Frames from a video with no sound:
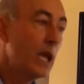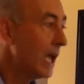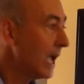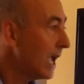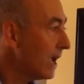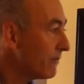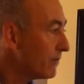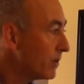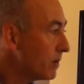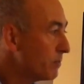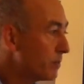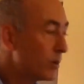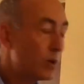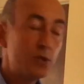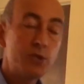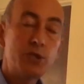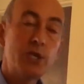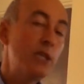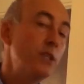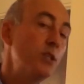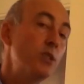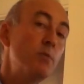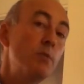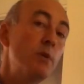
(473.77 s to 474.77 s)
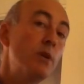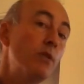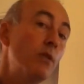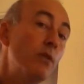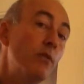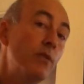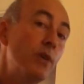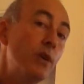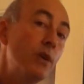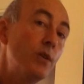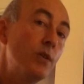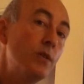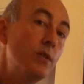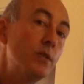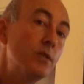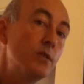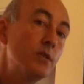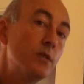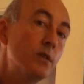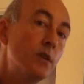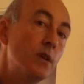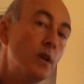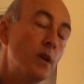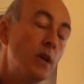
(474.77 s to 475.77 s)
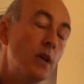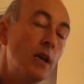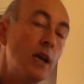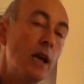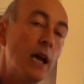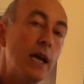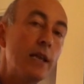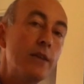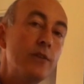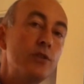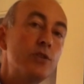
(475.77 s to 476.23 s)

Every project should be reviewed, and